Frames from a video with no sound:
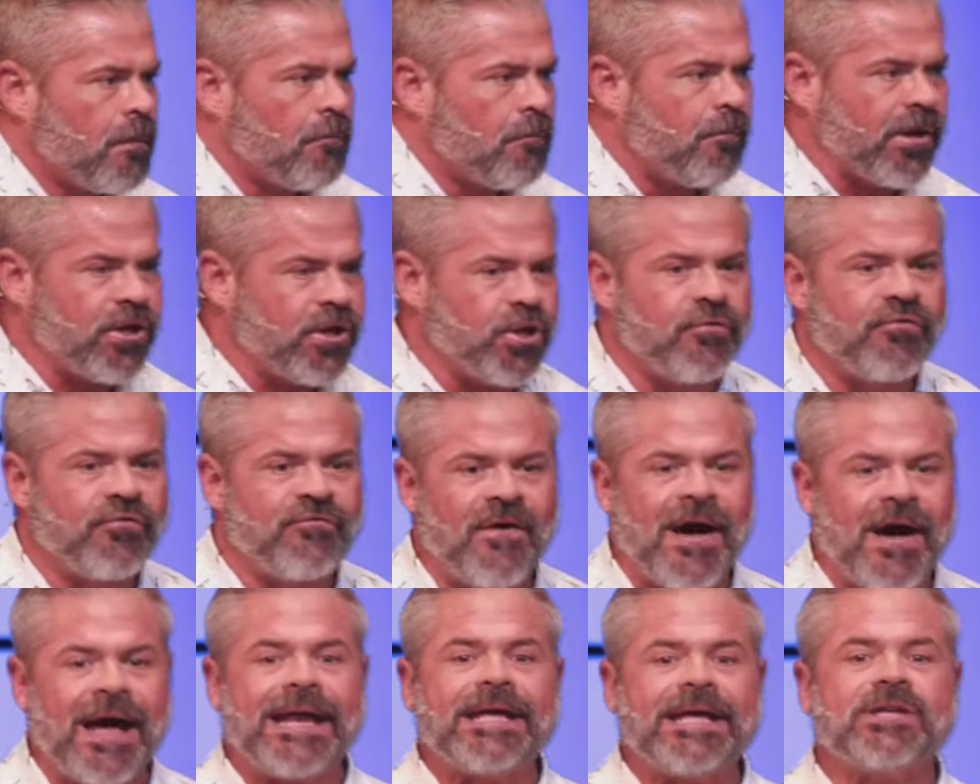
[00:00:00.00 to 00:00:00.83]
But you
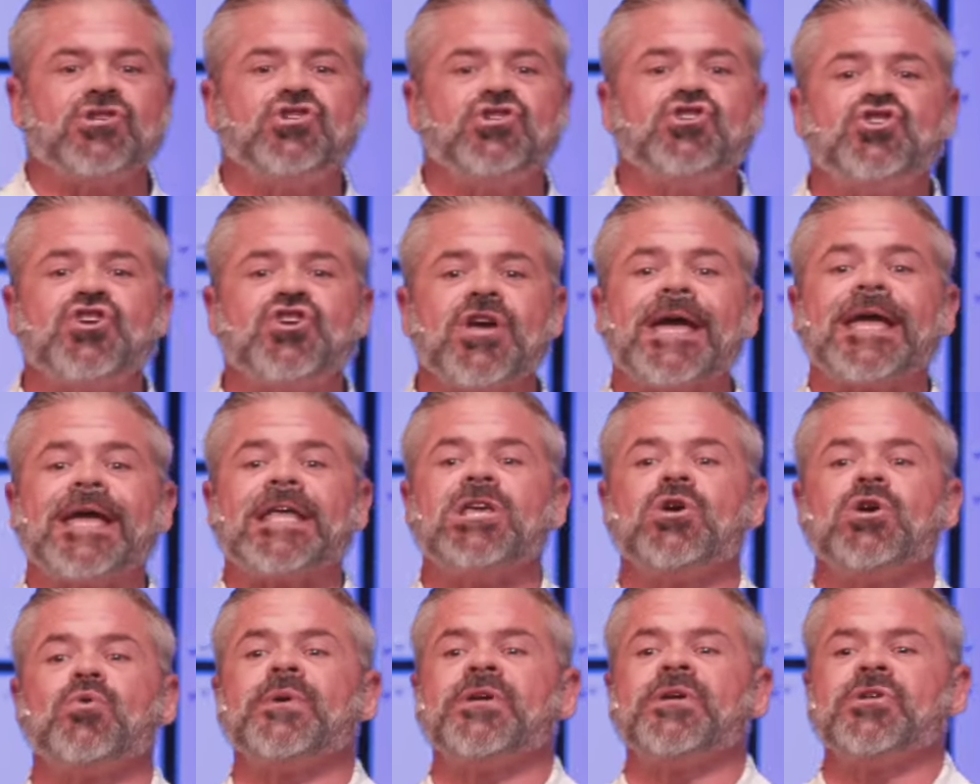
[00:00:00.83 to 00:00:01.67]
find a
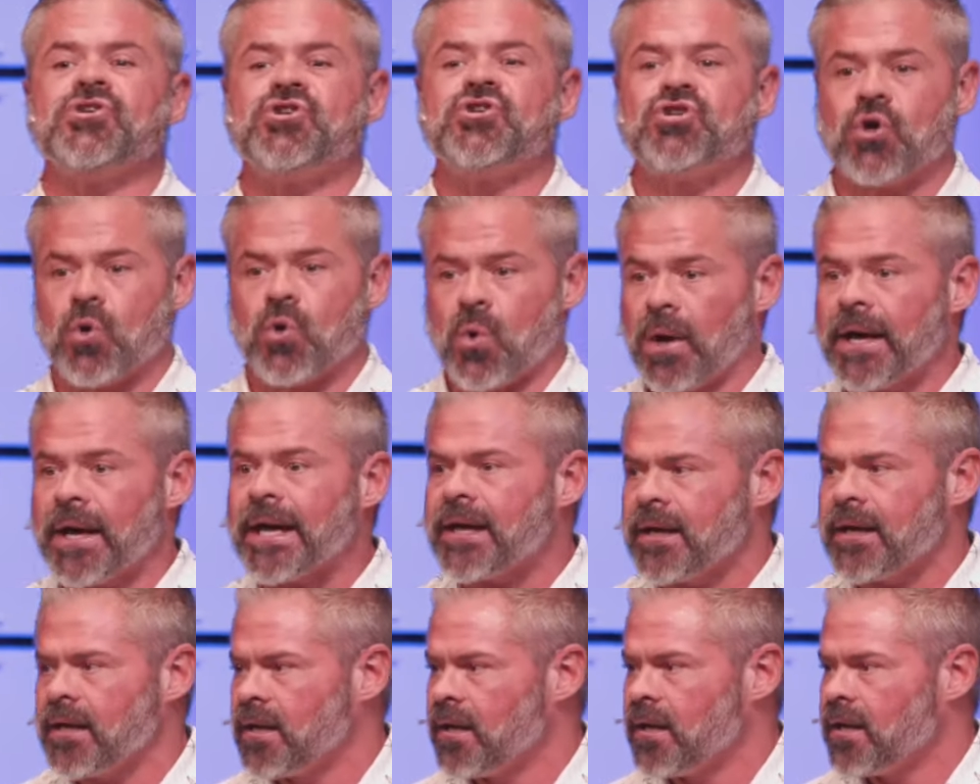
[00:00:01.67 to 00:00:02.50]
genuine
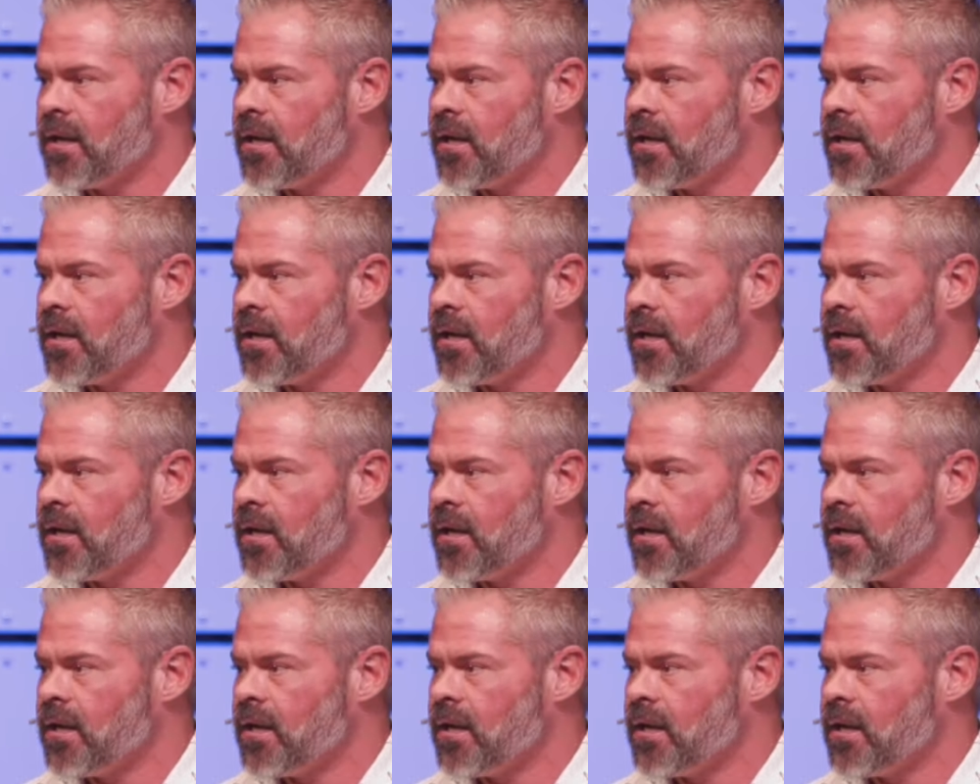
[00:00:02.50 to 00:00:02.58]
joy